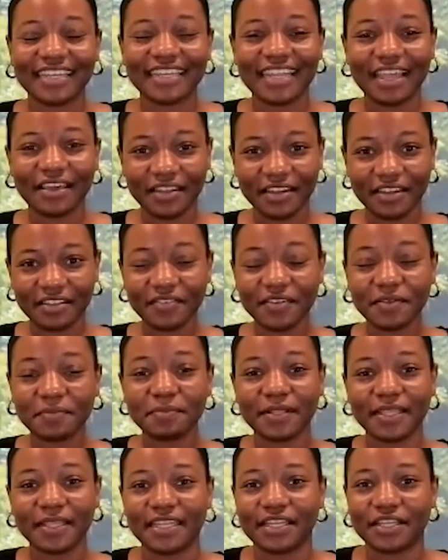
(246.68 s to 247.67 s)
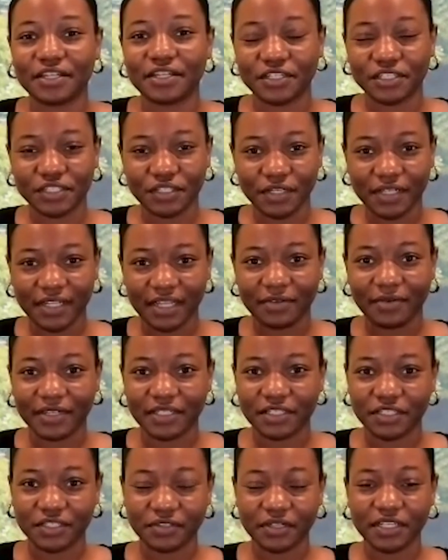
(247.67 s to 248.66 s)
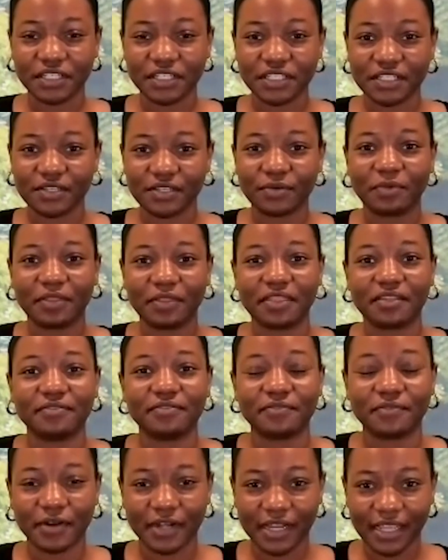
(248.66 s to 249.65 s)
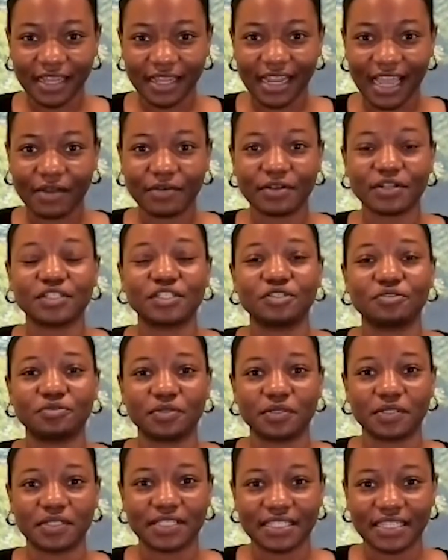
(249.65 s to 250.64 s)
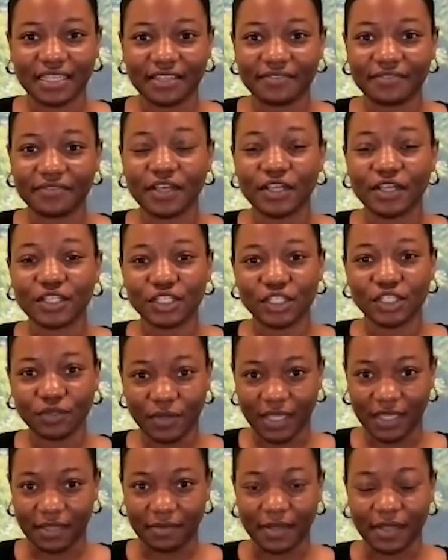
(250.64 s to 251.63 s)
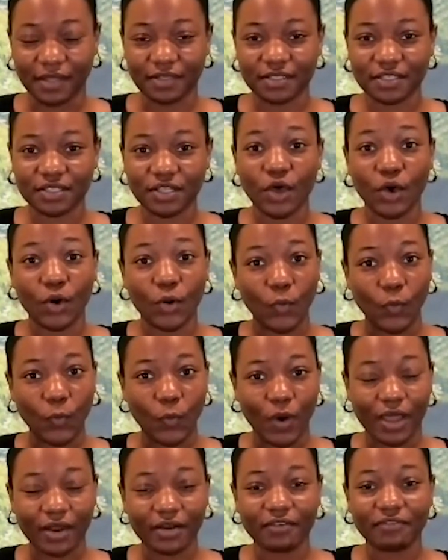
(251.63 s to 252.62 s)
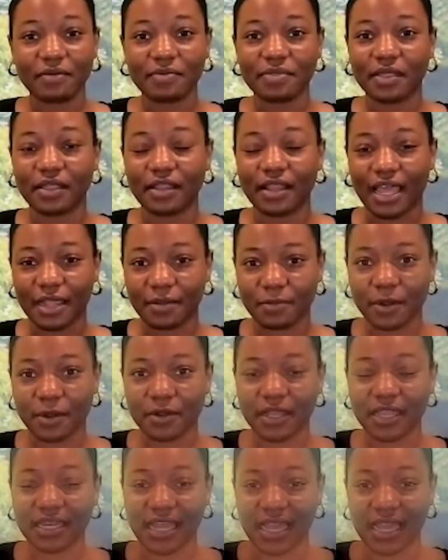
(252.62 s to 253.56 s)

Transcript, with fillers: Now that you've completed your Studielink registration, within forty-eight hours, you will receive two emails, one from the Library